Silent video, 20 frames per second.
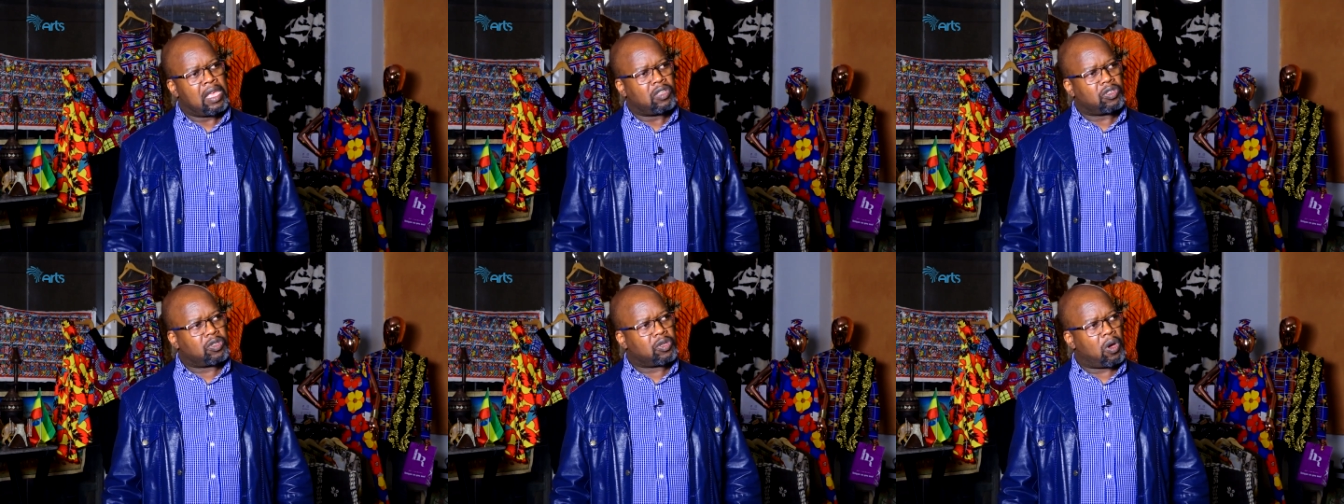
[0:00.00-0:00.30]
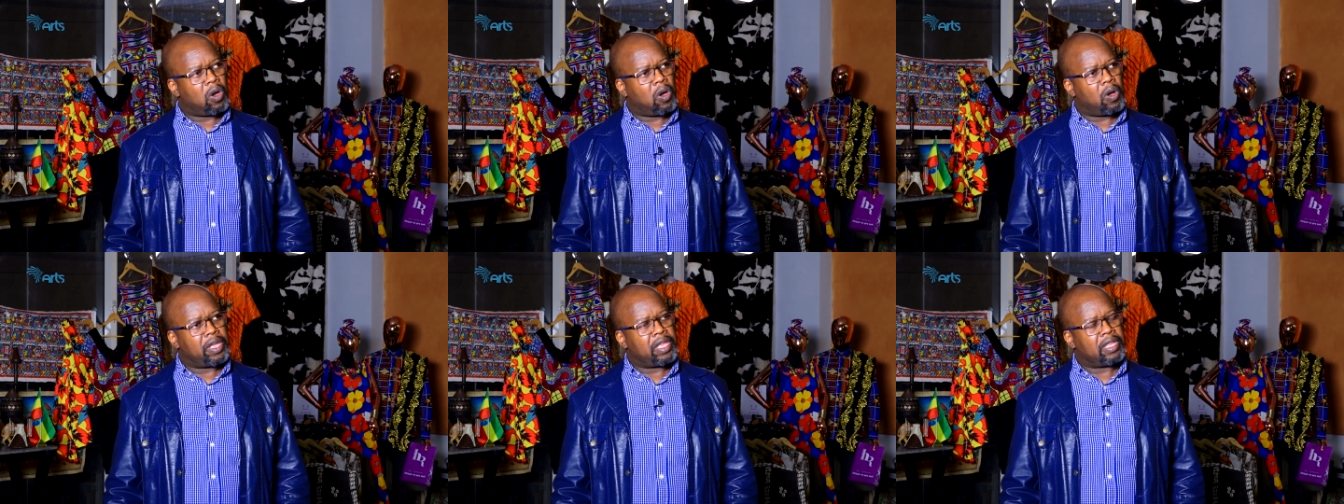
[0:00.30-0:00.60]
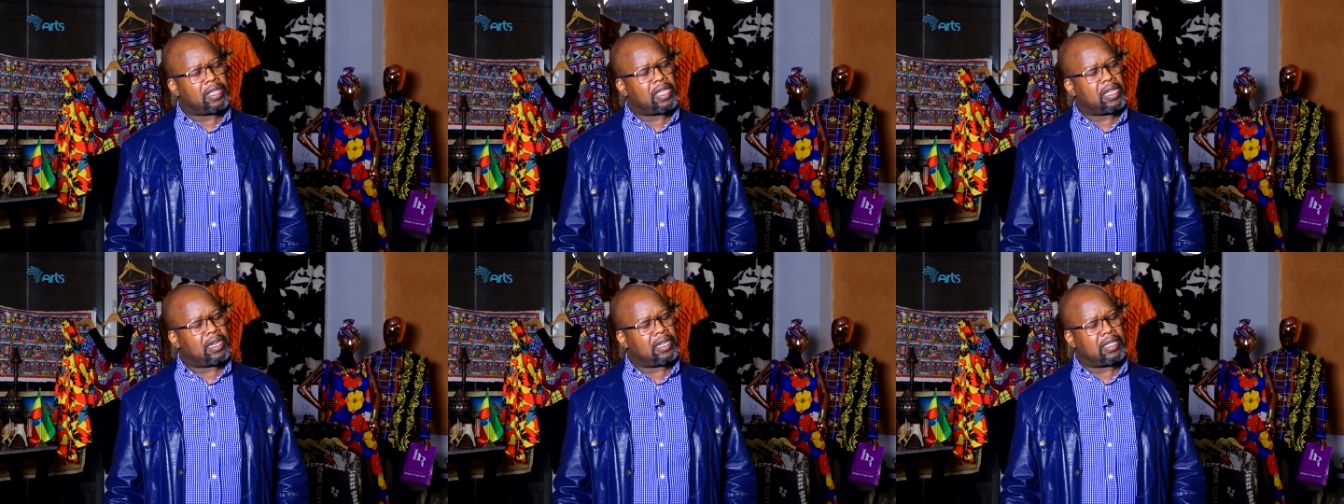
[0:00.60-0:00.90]
So
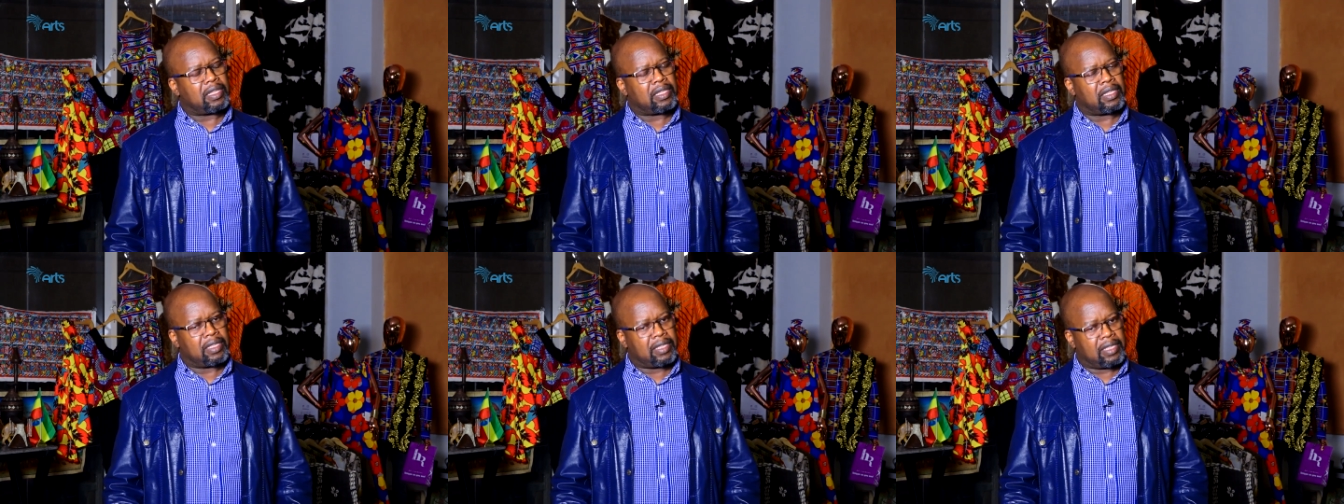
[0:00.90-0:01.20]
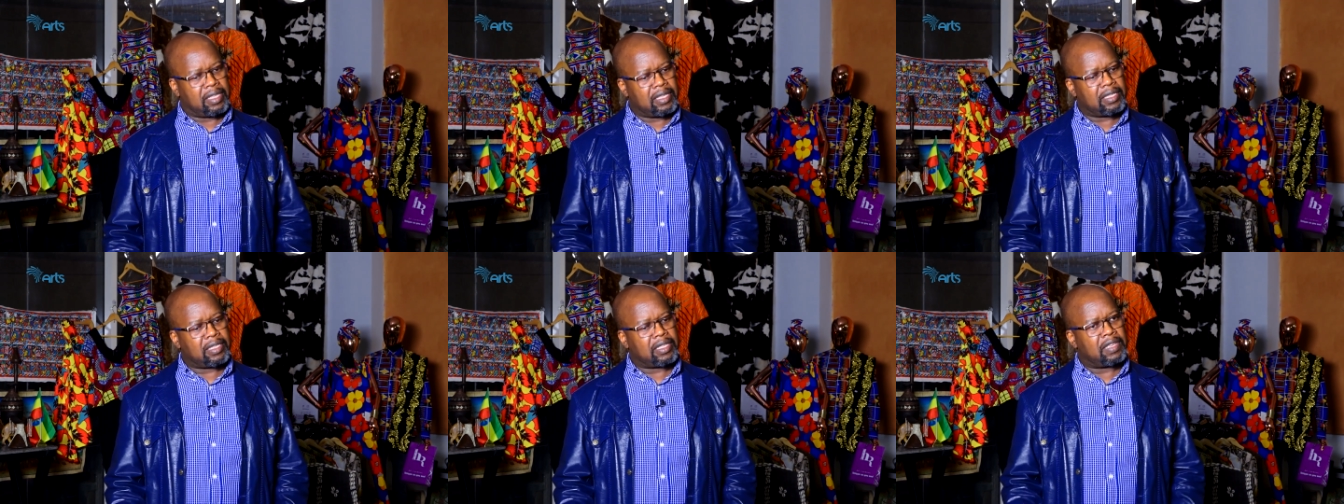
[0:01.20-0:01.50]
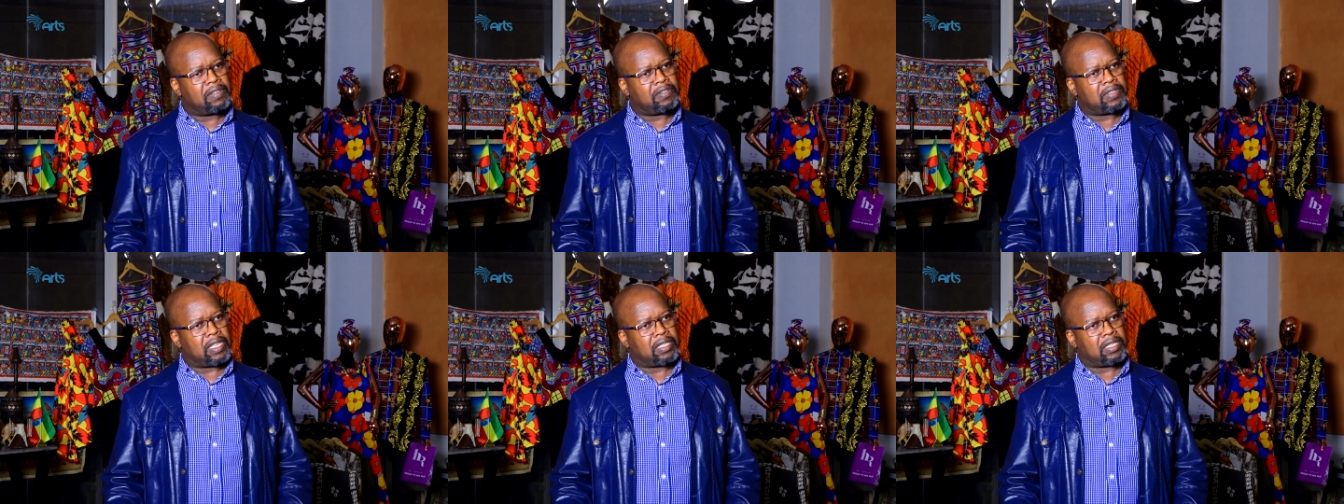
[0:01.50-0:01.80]
it, there, this
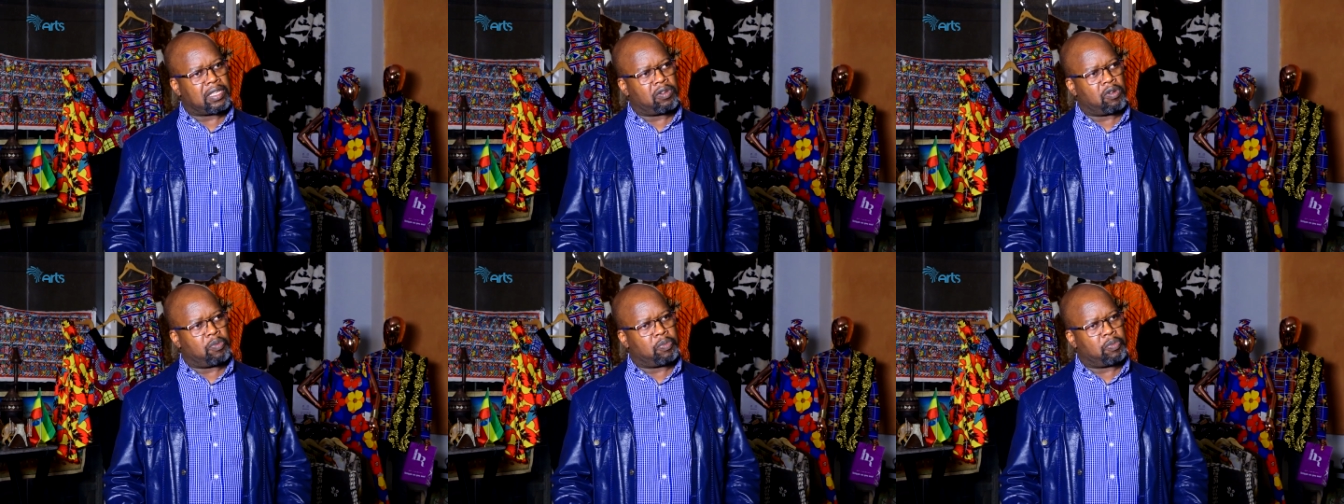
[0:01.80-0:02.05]
gives us an